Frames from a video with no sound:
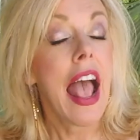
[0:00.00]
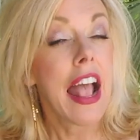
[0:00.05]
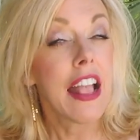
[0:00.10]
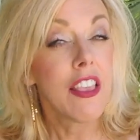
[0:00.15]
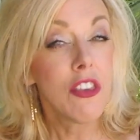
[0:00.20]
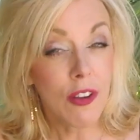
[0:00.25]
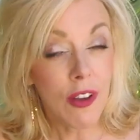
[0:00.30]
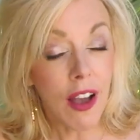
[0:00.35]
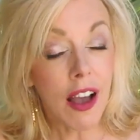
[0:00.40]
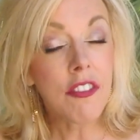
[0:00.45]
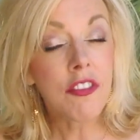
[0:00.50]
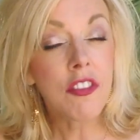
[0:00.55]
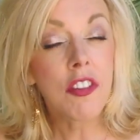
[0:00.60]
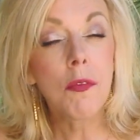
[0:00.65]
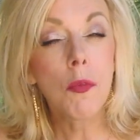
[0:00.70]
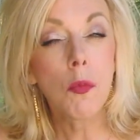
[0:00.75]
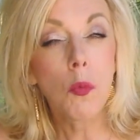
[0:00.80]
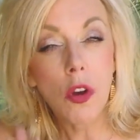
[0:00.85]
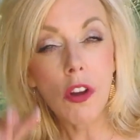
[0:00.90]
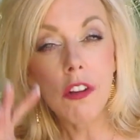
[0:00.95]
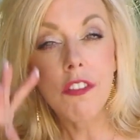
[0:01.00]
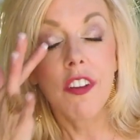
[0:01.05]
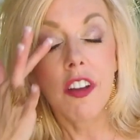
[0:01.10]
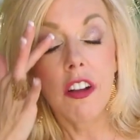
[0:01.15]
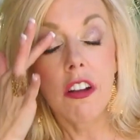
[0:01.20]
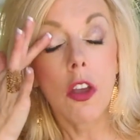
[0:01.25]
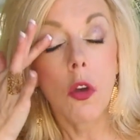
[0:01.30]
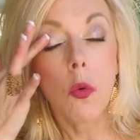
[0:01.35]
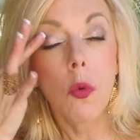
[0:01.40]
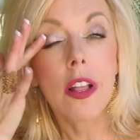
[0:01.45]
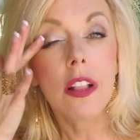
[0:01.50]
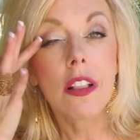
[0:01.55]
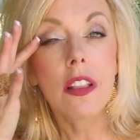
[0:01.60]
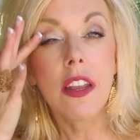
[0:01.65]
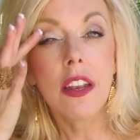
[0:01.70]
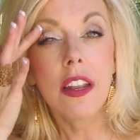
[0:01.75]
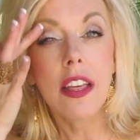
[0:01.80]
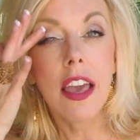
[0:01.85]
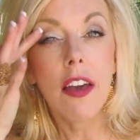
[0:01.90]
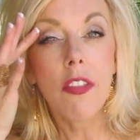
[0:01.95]
and you have to work fairly
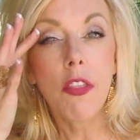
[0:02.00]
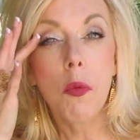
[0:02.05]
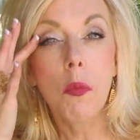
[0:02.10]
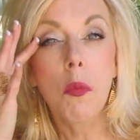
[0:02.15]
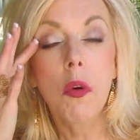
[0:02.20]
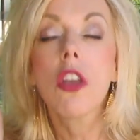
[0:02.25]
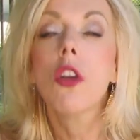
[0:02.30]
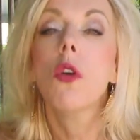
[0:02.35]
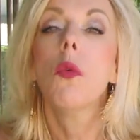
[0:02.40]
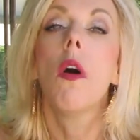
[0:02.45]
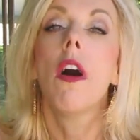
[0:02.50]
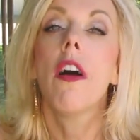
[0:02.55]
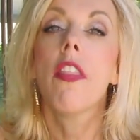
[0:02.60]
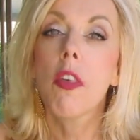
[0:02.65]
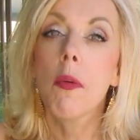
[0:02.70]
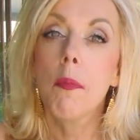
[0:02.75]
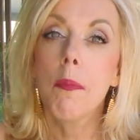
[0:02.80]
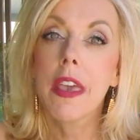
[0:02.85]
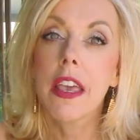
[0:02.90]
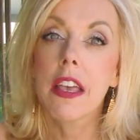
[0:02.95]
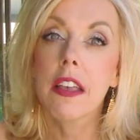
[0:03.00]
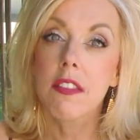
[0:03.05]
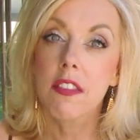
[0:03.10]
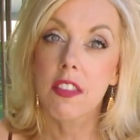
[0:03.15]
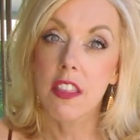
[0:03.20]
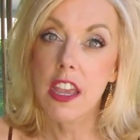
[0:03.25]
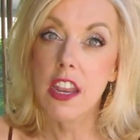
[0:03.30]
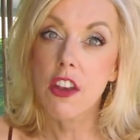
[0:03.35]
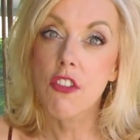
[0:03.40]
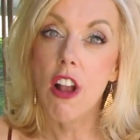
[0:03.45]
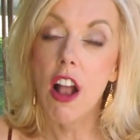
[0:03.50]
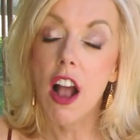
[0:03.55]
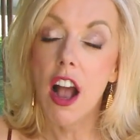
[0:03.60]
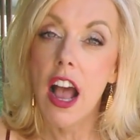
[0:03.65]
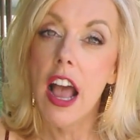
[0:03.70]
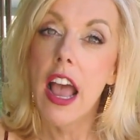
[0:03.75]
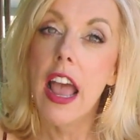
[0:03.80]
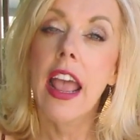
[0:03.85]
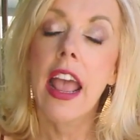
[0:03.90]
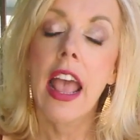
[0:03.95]
quickly to get them where you want them because they
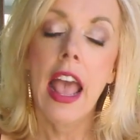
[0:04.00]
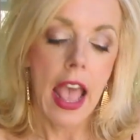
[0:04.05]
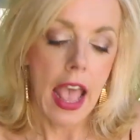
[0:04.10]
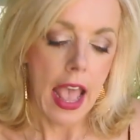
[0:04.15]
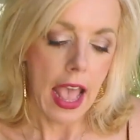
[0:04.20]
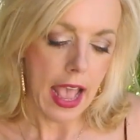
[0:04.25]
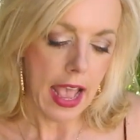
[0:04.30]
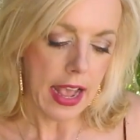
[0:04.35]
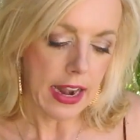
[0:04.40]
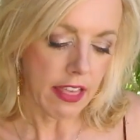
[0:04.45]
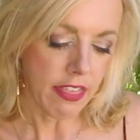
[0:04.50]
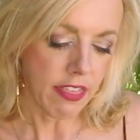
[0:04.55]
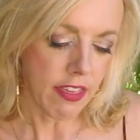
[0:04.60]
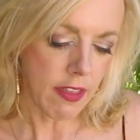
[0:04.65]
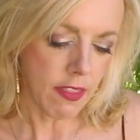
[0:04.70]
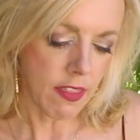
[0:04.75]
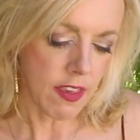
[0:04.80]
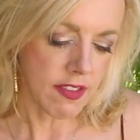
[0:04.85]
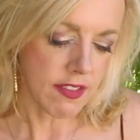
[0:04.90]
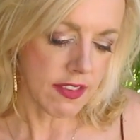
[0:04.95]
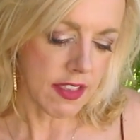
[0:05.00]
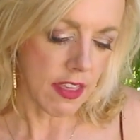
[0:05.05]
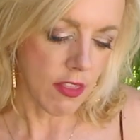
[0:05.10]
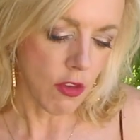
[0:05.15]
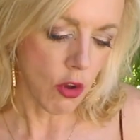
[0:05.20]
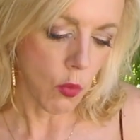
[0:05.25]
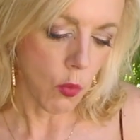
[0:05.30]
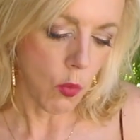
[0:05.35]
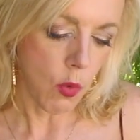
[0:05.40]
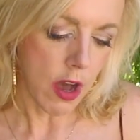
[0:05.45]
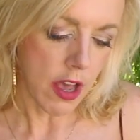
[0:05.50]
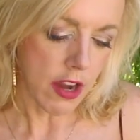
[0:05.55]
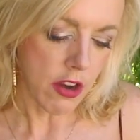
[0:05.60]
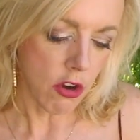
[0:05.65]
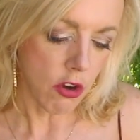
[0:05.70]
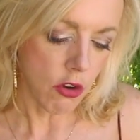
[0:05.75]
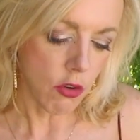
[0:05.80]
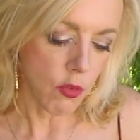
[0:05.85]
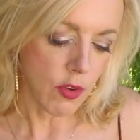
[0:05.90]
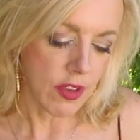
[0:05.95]
dry, and I think they say they're
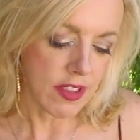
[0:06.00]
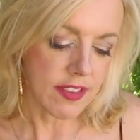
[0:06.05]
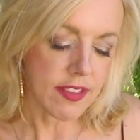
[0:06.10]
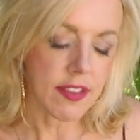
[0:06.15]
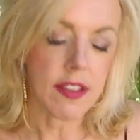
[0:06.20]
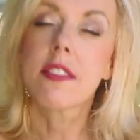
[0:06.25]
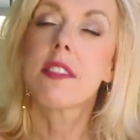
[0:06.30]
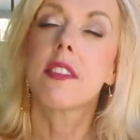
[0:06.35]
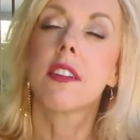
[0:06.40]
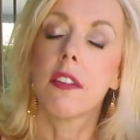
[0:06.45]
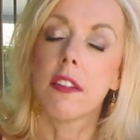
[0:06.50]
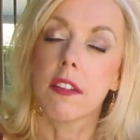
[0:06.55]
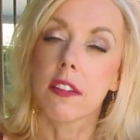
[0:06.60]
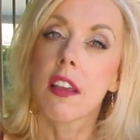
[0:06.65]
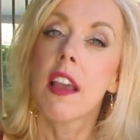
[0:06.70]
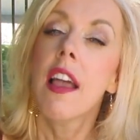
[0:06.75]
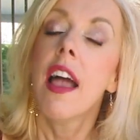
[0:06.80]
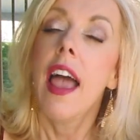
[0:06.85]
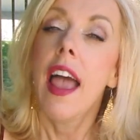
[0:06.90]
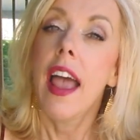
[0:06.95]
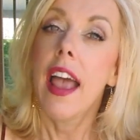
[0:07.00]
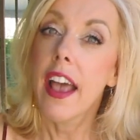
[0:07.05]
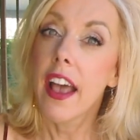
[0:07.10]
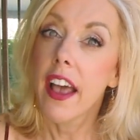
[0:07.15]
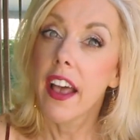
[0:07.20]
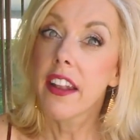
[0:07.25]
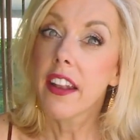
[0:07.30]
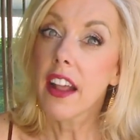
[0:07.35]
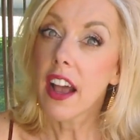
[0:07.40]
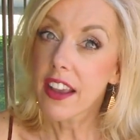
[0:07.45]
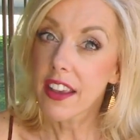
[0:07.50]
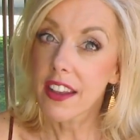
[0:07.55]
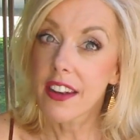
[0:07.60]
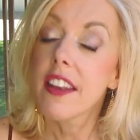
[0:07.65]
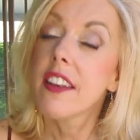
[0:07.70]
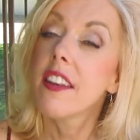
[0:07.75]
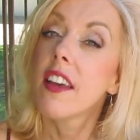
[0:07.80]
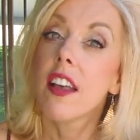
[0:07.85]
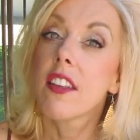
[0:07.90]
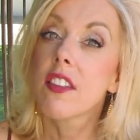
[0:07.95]
water resistant, and I can
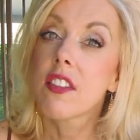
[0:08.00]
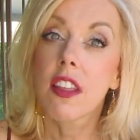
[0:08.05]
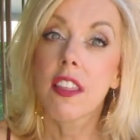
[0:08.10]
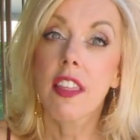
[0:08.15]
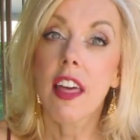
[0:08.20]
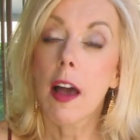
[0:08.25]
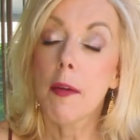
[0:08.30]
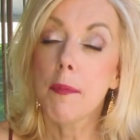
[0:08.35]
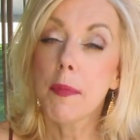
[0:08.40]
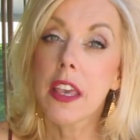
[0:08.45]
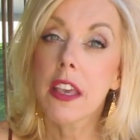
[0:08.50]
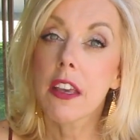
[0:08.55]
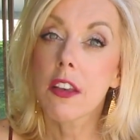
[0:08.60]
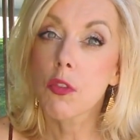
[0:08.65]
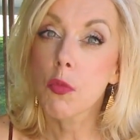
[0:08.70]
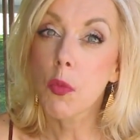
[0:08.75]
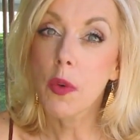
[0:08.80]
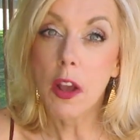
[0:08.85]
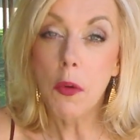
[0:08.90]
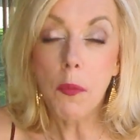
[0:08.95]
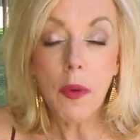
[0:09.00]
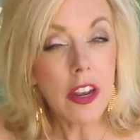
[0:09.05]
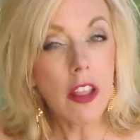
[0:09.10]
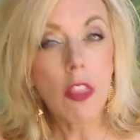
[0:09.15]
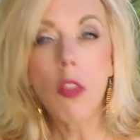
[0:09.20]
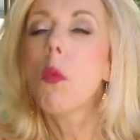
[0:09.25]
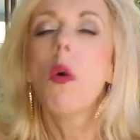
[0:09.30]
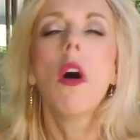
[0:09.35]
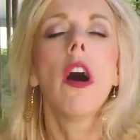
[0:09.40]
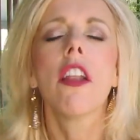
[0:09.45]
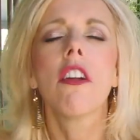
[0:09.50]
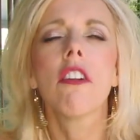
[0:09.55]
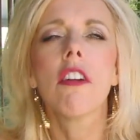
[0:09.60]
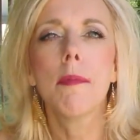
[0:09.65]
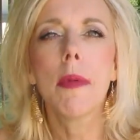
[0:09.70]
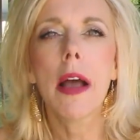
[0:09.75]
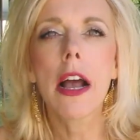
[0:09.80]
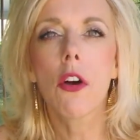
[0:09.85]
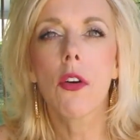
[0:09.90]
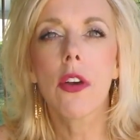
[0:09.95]
attest to that because when I went in the water
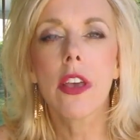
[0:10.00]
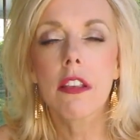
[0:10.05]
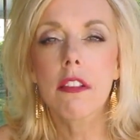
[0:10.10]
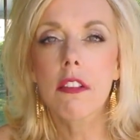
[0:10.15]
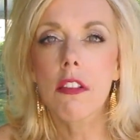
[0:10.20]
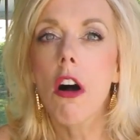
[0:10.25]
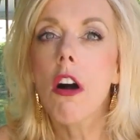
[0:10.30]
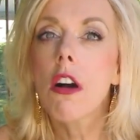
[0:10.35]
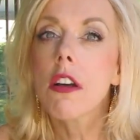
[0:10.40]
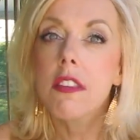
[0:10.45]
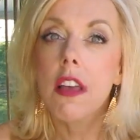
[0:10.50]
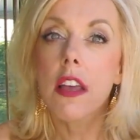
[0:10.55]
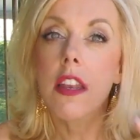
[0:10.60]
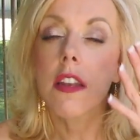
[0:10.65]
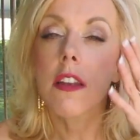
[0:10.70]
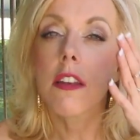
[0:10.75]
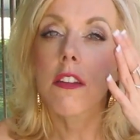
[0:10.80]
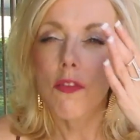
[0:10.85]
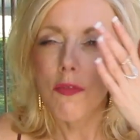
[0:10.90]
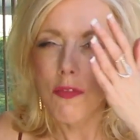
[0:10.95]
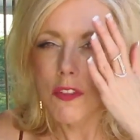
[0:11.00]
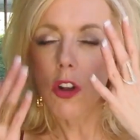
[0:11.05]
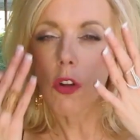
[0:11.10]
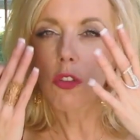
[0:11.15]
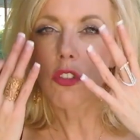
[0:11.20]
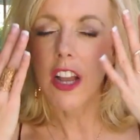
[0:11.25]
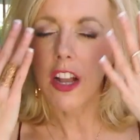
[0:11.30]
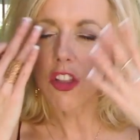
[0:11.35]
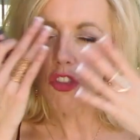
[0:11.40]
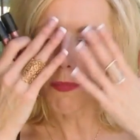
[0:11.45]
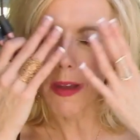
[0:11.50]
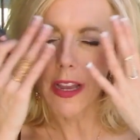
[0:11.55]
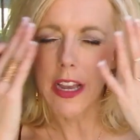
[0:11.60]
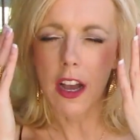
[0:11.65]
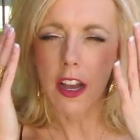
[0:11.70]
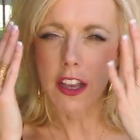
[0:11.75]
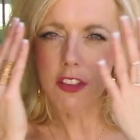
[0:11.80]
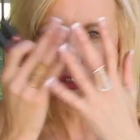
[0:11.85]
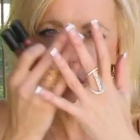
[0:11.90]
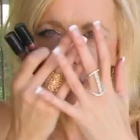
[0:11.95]
at Maui, as long as I didn't, touch my
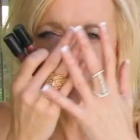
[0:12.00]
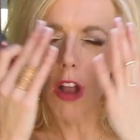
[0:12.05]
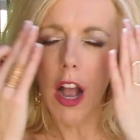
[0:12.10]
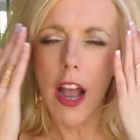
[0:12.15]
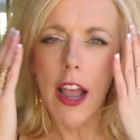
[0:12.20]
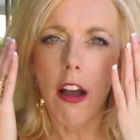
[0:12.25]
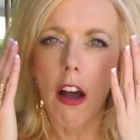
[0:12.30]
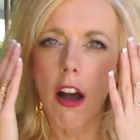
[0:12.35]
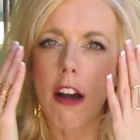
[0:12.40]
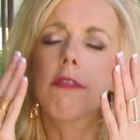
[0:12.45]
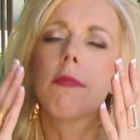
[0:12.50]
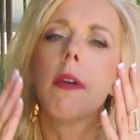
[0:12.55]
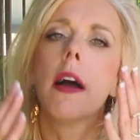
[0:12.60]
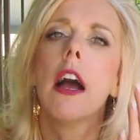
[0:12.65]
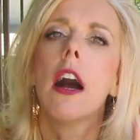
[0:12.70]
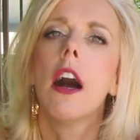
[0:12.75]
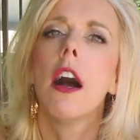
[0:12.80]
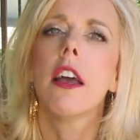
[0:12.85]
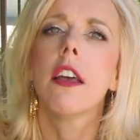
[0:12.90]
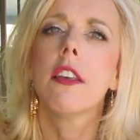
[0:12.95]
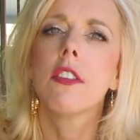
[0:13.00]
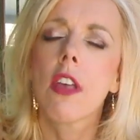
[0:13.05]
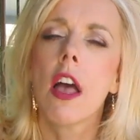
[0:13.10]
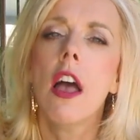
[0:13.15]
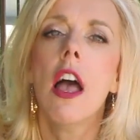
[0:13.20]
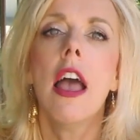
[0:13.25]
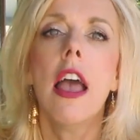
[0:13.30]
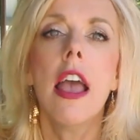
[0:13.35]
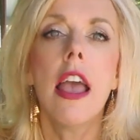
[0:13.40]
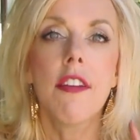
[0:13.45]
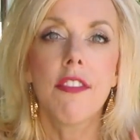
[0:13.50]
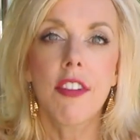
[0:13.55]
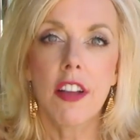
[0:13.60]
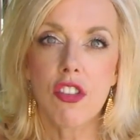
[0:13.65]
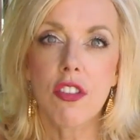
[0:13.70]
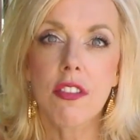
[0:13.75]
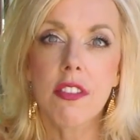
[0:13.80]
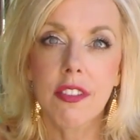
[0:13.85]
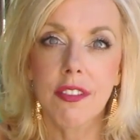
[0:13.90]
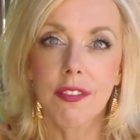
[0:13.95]
eyes or dry off my eyes, if I
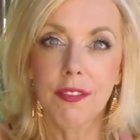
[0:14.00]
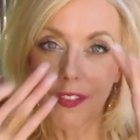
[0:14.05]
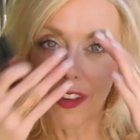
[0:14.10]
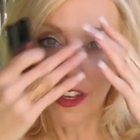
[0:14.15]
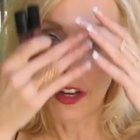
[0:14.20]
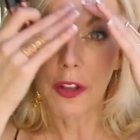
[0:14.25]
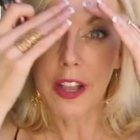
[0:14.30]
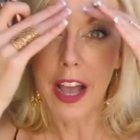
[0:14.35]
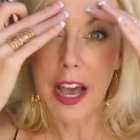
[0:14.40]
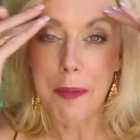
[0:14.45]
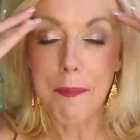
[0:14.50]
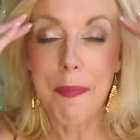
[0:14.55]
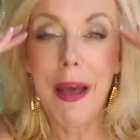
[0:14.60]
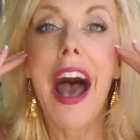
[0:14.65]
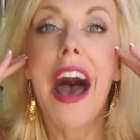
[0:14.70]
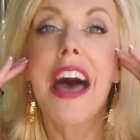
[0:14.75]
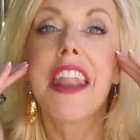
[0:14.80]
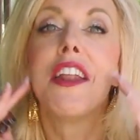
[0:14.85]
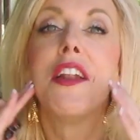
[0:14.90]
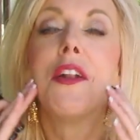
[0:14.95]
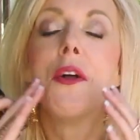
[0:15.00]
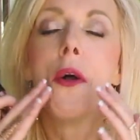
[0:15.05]
just kind of patted